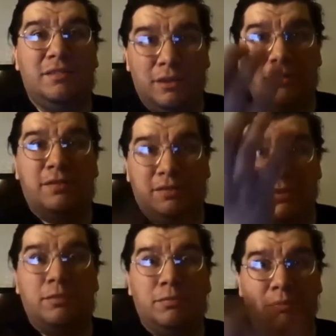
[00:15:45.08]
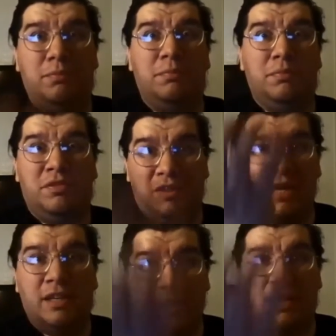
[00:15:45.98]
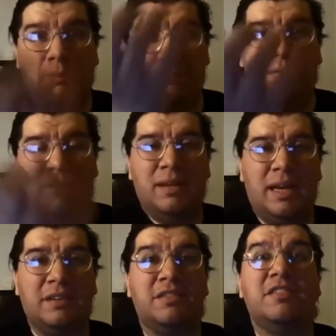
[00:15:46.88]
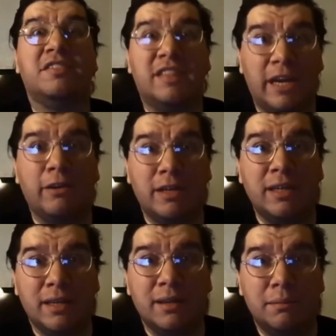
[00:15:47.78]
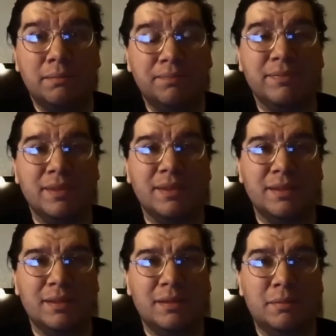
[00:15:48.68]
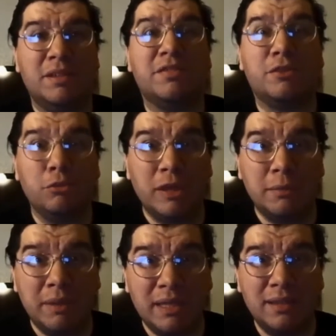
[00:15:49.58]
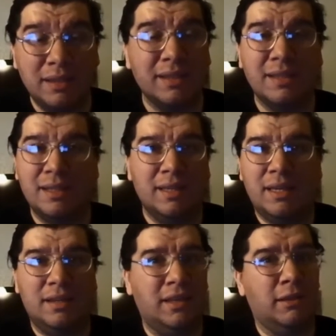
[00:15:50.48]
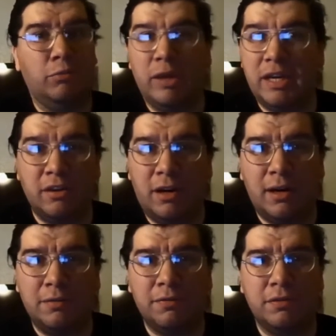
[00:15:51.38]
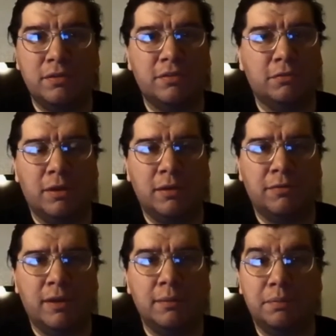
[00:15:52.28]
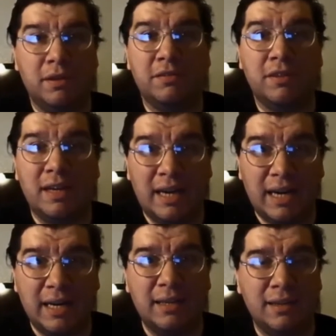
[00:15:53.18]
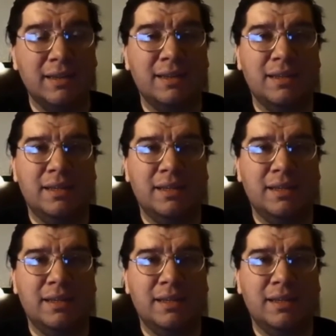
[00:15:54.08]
it starts to shake up, actually scaring him by screaming. And then he ran off, just trying to find a place to hide.